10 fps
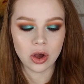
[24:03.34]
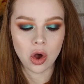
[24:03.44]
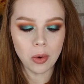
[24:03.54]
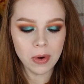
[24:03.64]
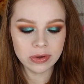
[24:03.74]
It
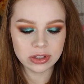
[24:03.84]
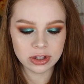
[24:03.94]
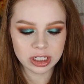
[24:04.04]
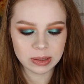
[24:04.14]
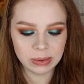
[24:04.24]

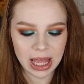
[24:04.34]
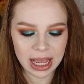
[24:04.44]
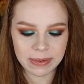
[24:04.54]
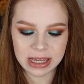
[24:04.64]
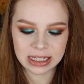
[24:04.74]
almost looks
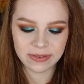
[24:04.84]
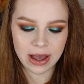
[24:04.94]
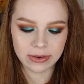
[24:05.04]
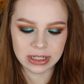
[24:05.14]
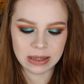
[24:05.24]
black because of
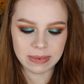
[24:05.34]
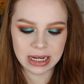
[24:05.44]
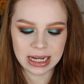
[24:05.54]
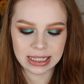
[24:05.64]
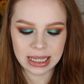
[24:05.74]
how deep
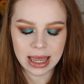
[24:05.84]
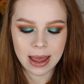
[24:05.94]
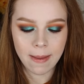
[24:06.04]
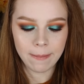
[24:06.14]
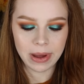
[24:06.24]
it is,
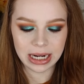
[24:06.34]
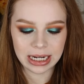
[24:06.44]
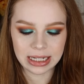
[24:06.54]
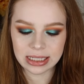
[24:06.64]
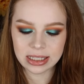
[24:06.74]
but
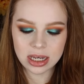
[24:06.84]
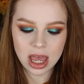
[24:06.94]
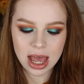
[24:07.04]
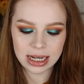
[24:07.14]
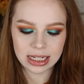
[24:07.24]
it is
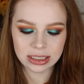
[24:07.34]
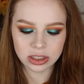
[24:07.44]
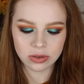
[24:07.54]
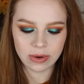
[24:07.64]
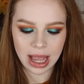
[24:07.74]
not. It's
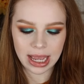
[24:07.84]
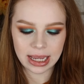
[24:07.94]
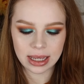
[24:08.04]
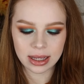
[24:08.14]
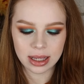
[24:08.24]

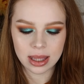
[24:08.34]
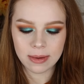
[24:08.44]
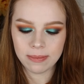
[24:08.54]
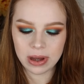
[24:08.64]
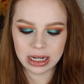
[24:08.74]
gray,
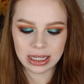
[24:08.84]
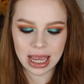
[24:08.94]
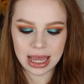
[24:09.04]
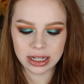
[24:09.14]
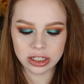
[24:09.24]
but
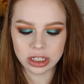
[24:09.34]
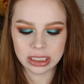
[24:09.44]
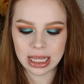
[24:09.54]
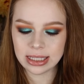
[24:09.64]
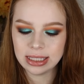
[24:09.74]
again, it's
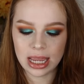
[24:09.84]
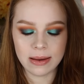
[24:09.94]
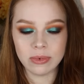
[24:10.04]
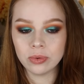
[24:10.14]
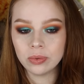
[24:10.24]
just that
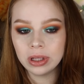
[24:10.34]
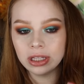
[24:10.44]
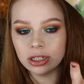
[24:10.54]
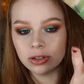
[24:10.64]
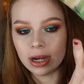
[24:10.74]
same
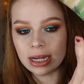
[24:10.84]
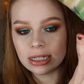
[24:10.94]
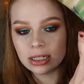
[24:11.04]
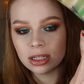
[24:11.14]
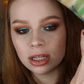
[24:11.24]
really
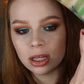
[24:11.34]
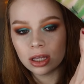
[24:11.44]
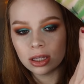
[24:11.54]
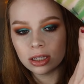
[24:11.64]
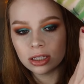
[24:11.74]
great
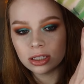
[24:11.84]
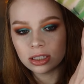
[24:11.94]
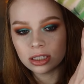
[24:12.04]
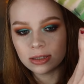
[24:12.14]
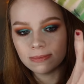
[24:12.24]

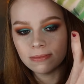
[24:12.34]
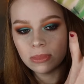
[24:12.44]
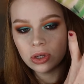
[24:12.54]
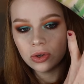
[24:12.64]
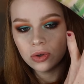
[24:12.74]

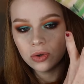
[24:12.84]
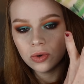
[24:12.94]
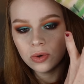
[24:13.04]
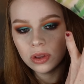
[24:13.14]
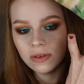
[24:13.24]

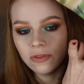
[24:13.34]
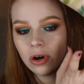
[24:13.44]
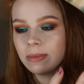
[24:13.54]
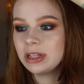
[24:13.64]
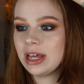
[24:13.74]
smooth
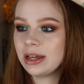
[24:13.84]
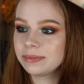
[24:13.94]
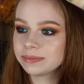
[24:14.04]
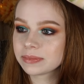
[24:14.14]
formula.